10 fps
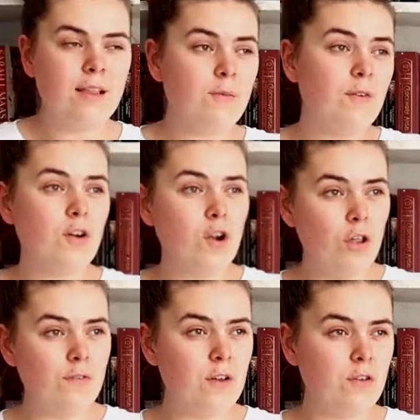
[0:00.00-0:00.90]
And then we've got
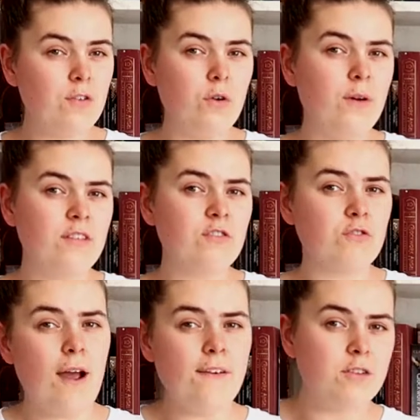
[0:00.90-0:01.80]
Oliver, who's always
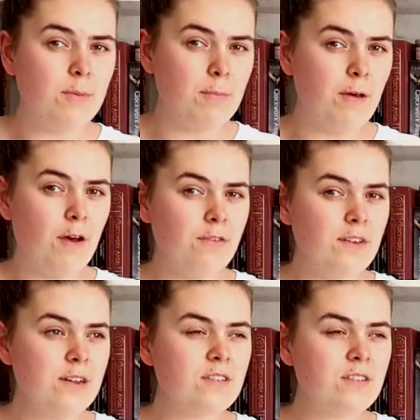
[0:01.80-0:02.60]
strived to be perfect.